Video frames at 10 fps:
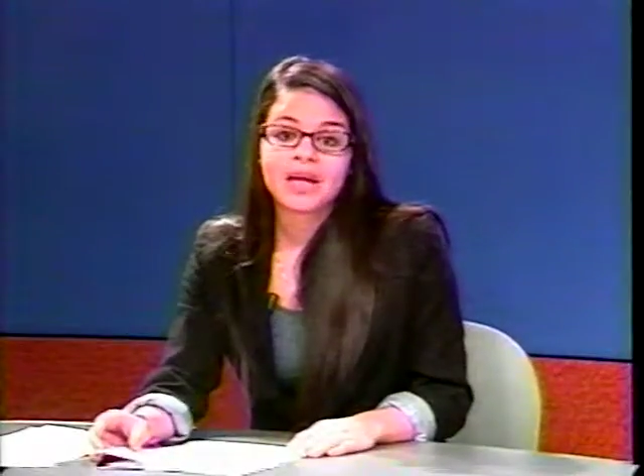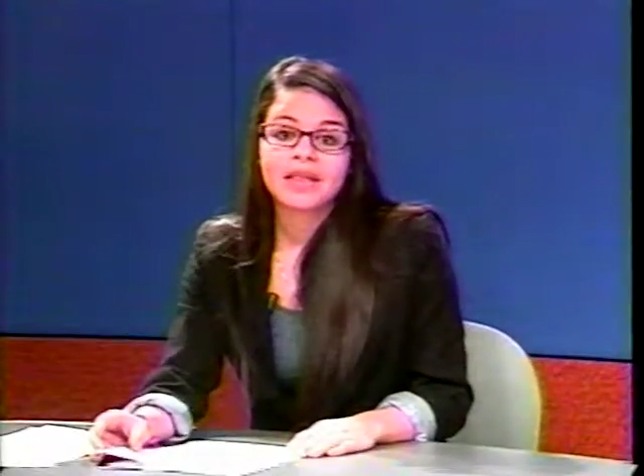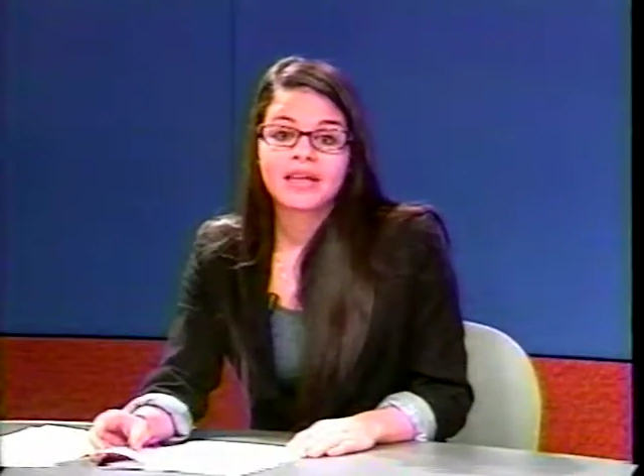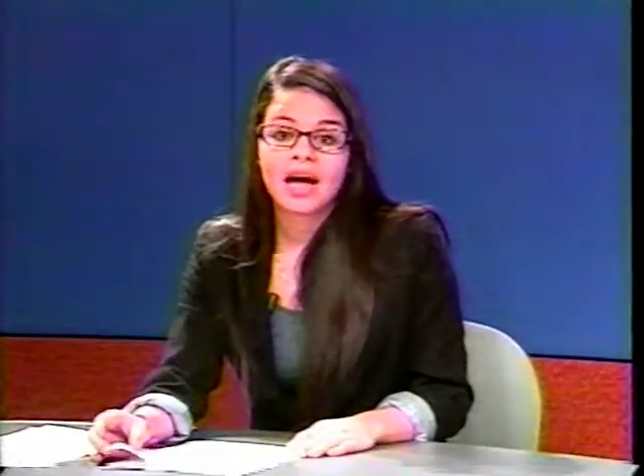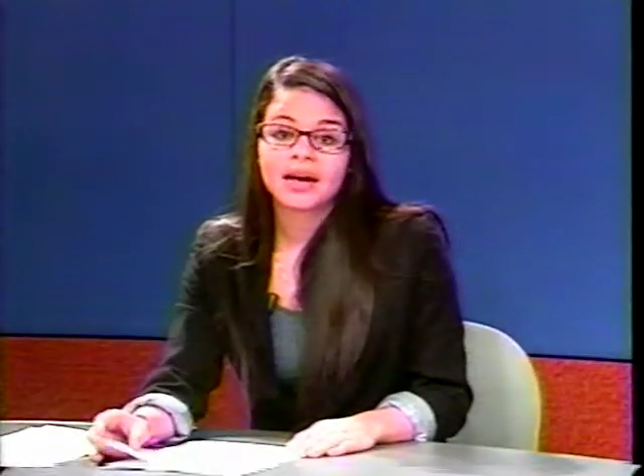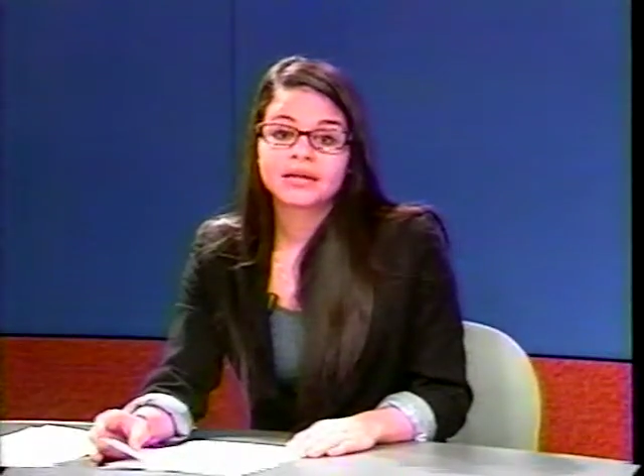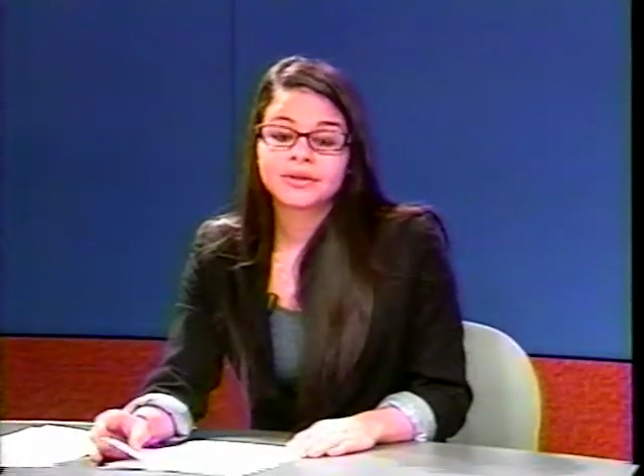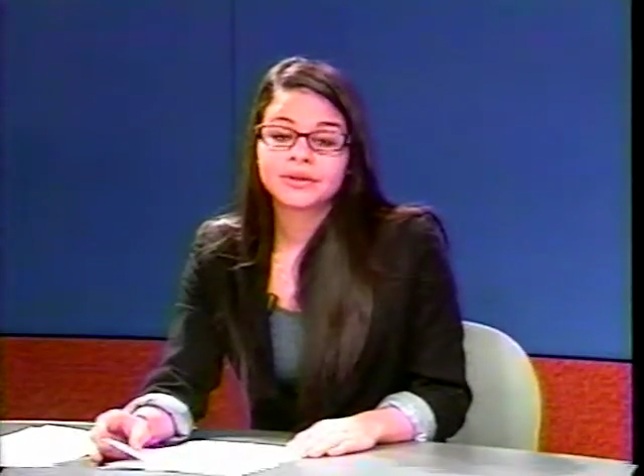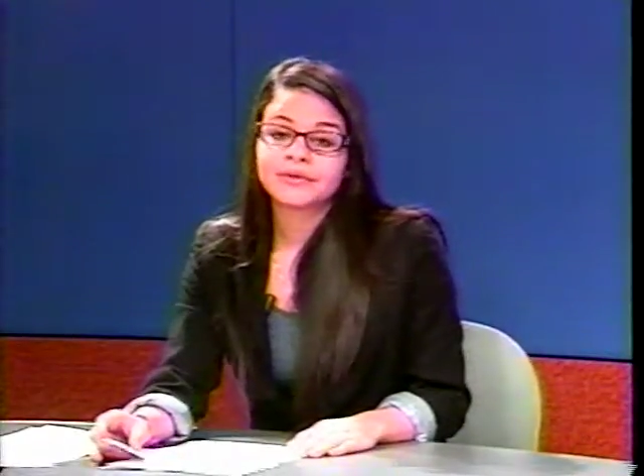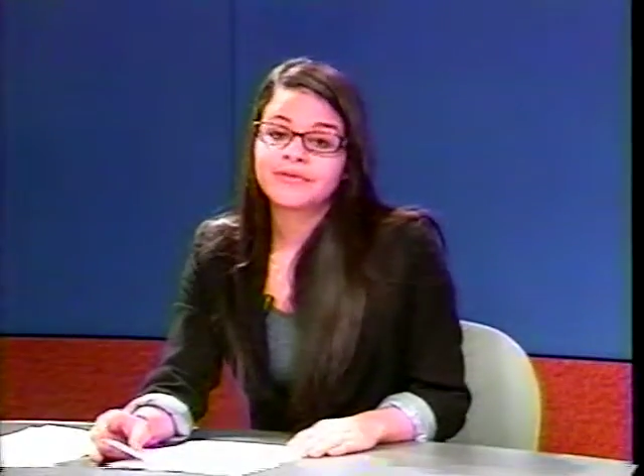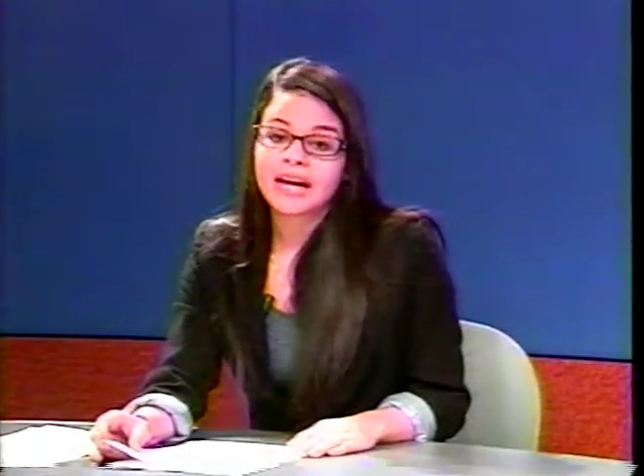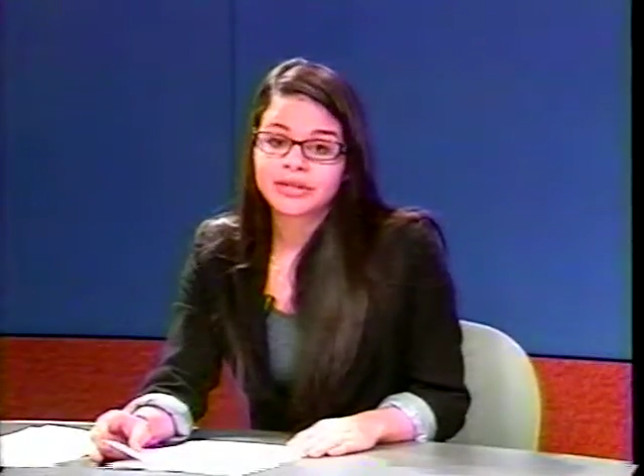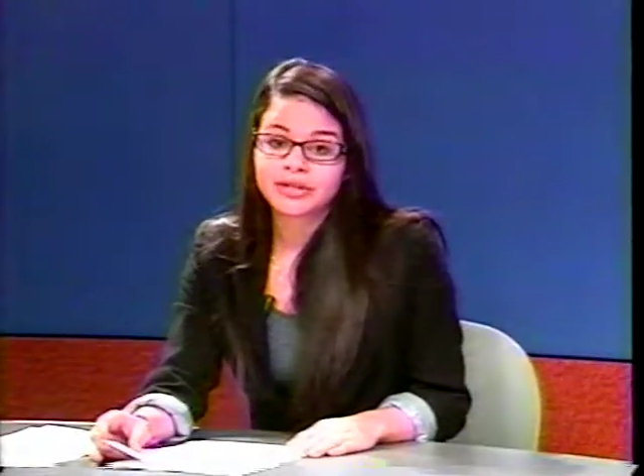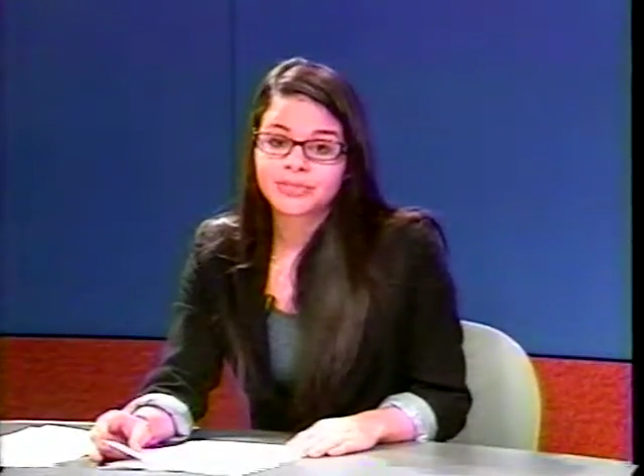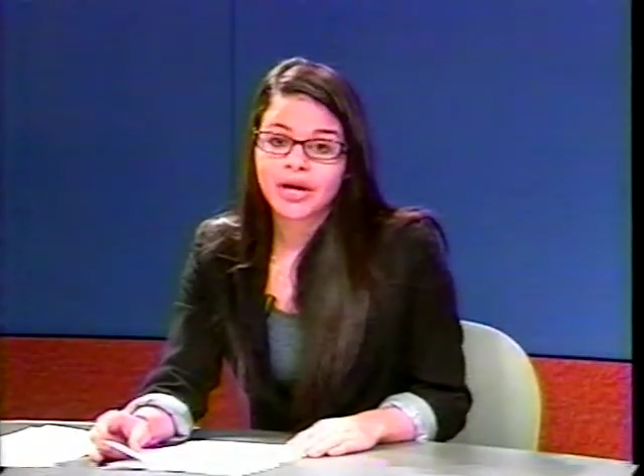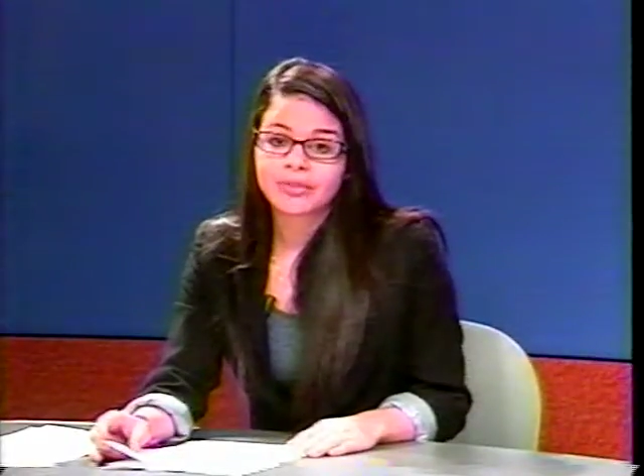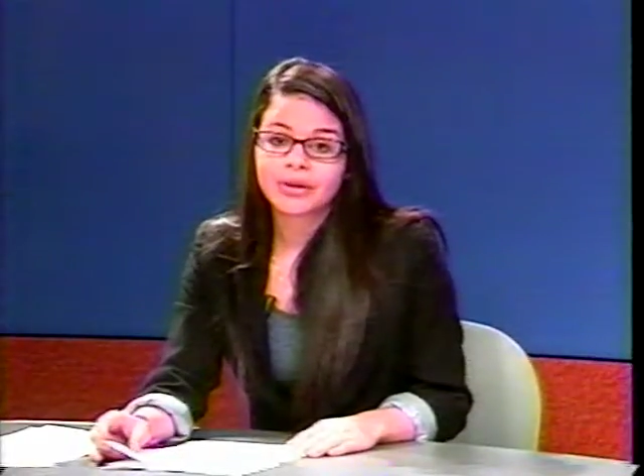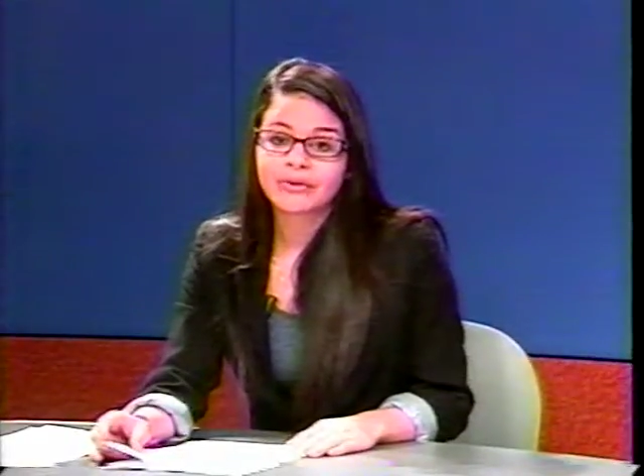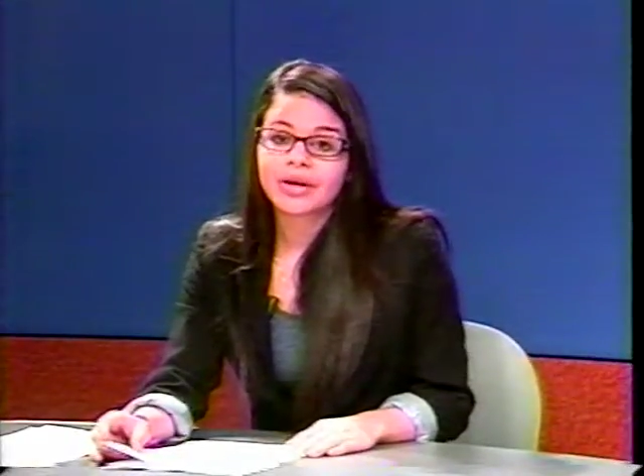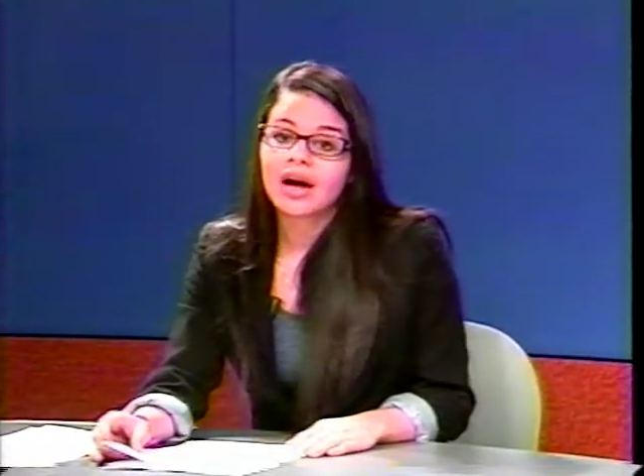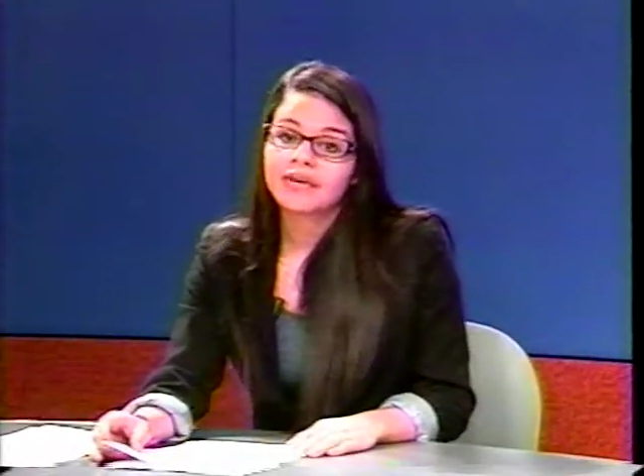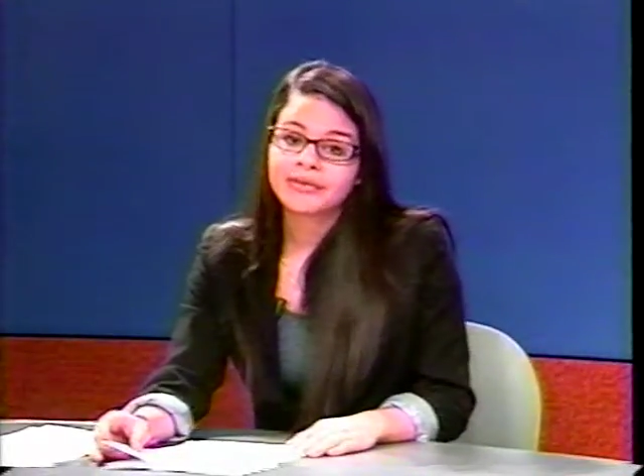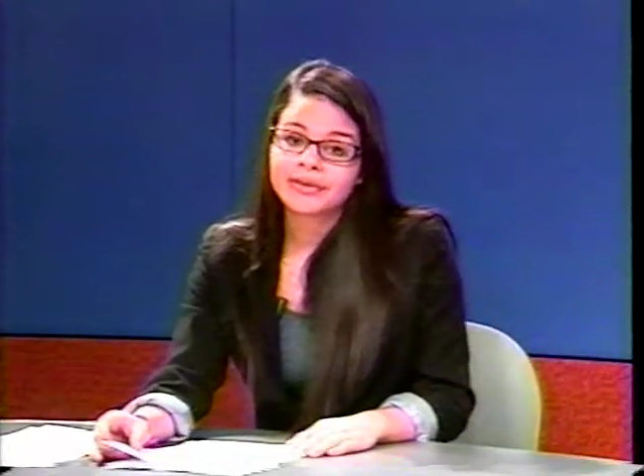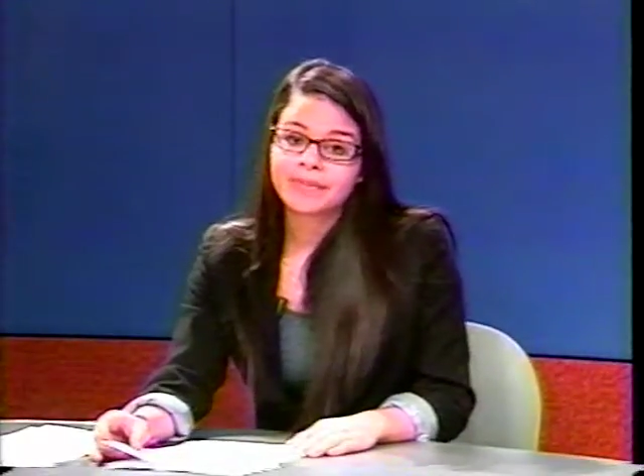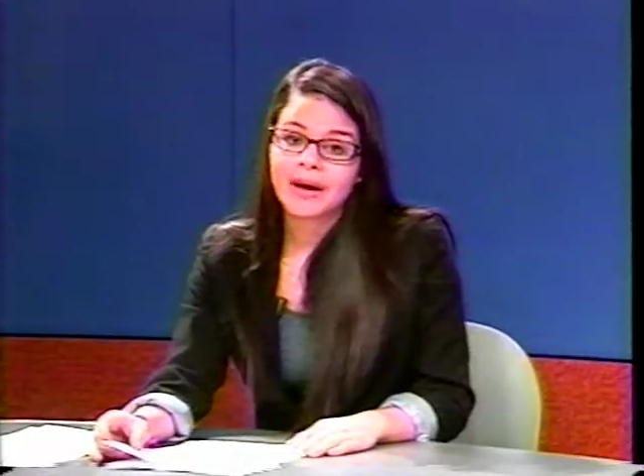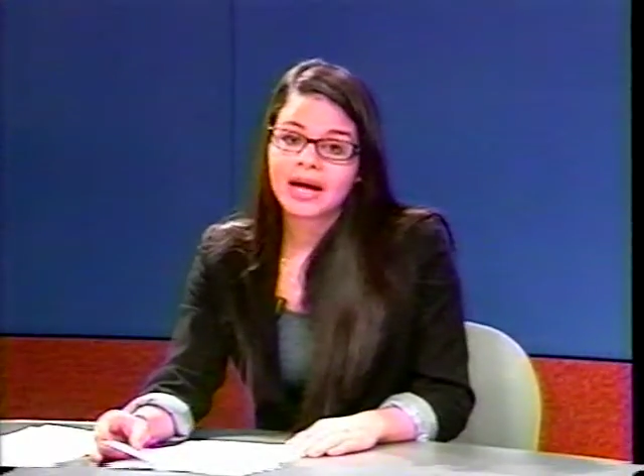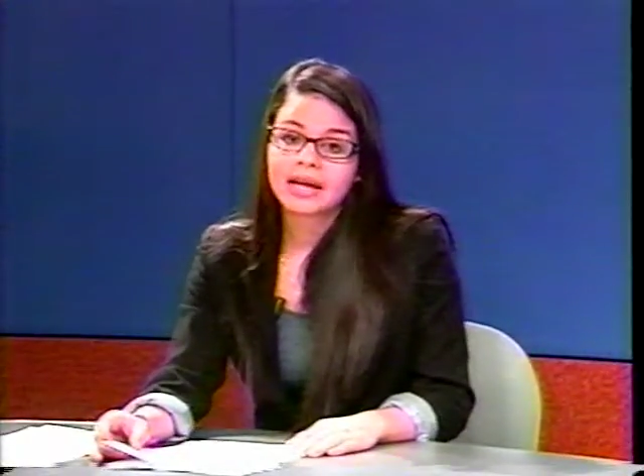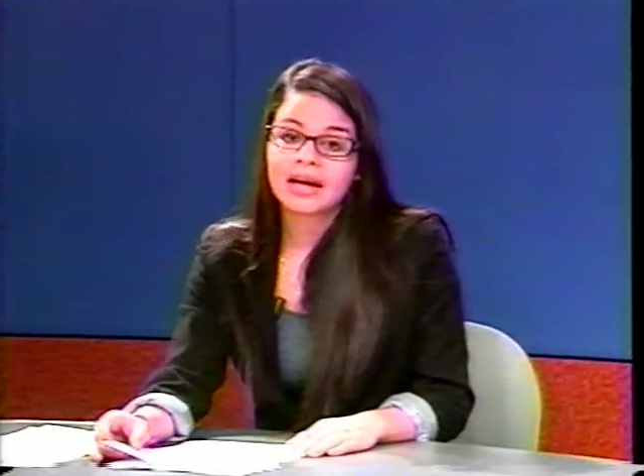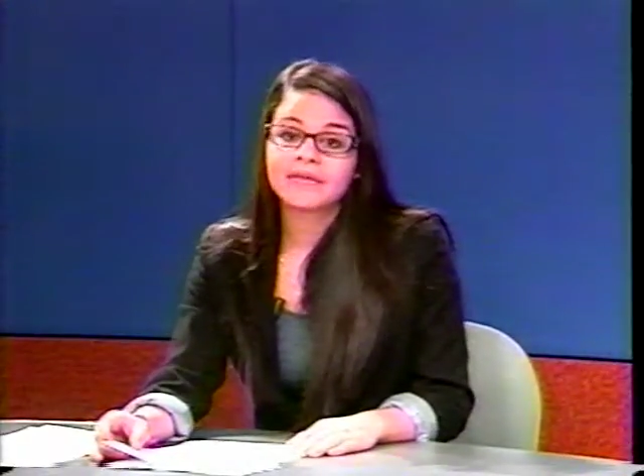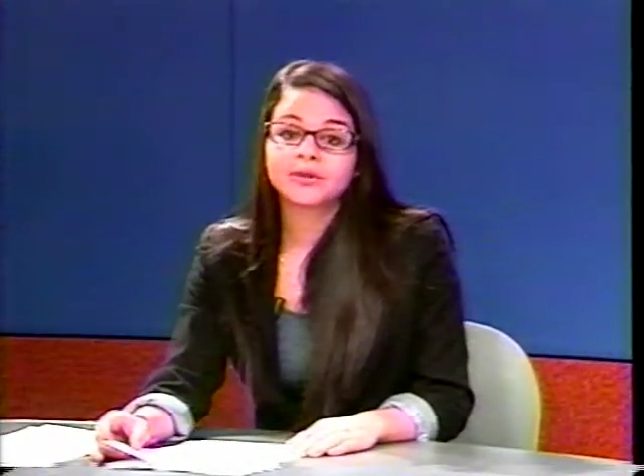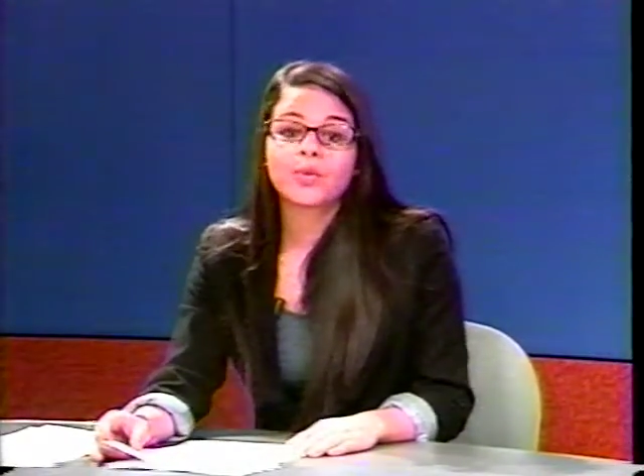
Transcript: The Honolulu Fire Department recovered the body of